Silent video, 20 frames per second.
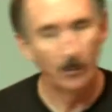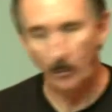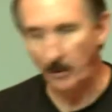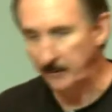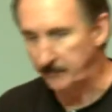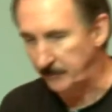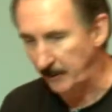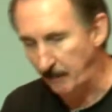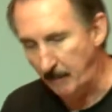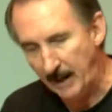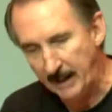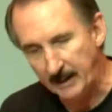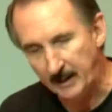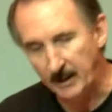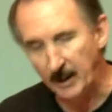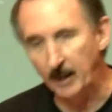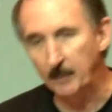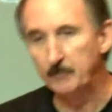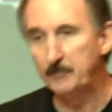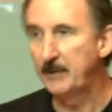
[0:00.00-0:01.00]
when somebody
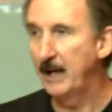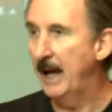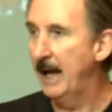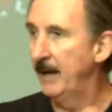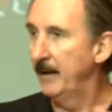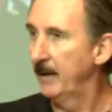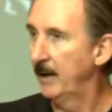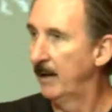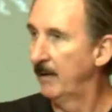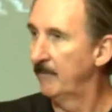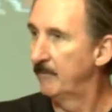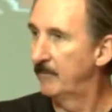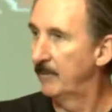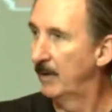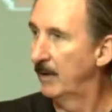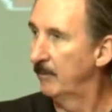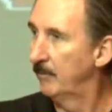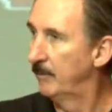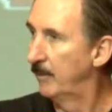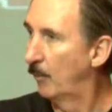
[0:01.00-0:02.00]
comes out of
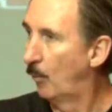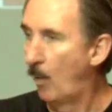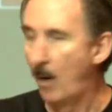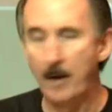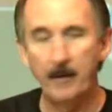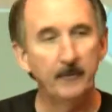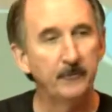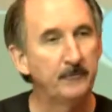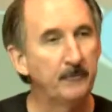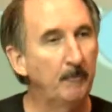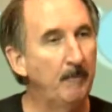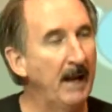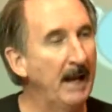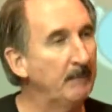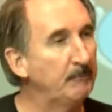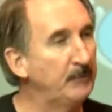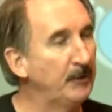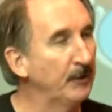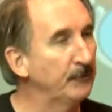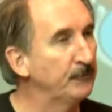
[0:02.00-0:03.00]
uh, the waters of
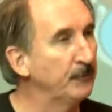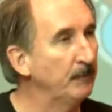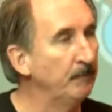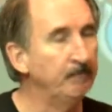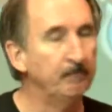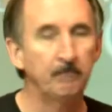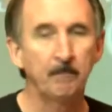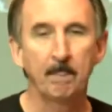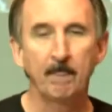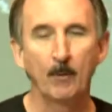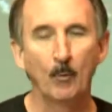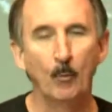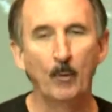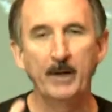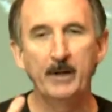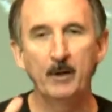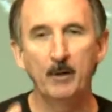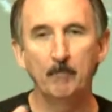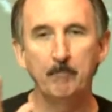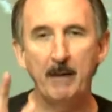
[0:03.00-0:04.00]
baptism,
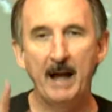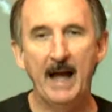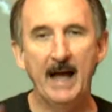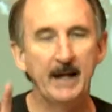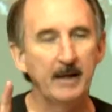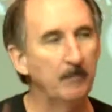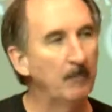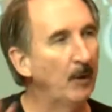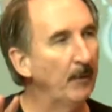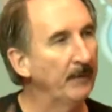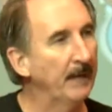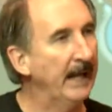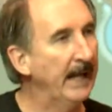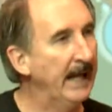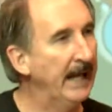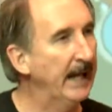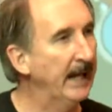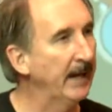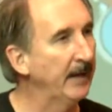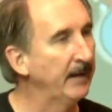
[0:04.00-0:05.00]
we don't pat them on the
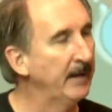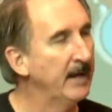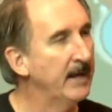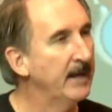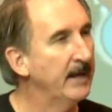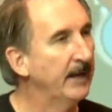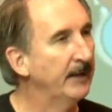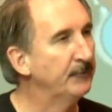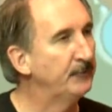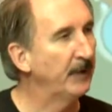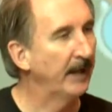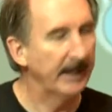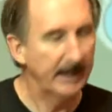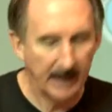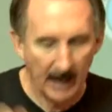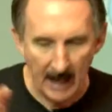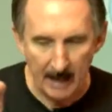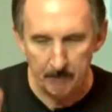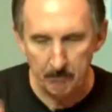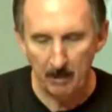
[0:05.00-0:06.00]
head and say,
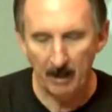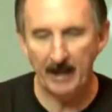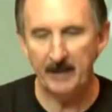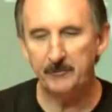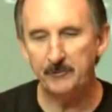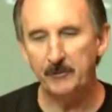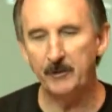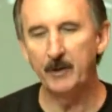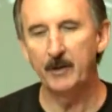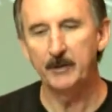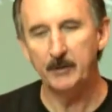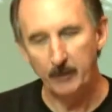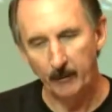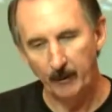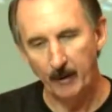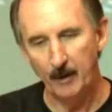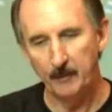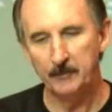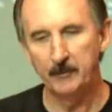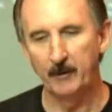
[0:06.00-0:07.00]
God bless you, you're
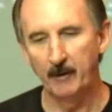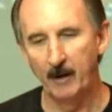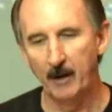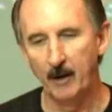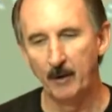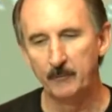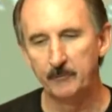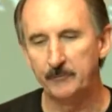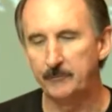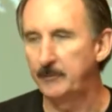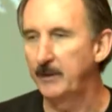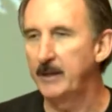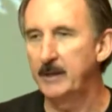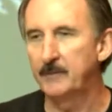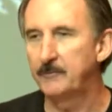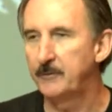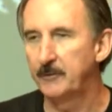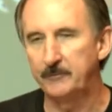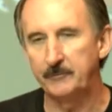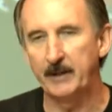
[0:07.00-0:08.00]
on your own, see you
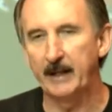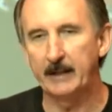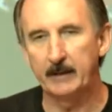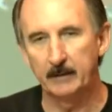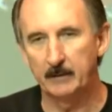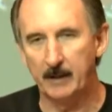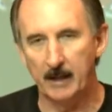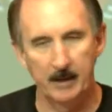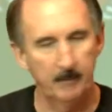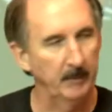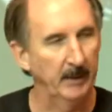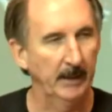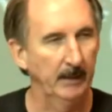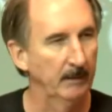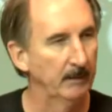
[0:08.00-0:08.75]
at the second coming.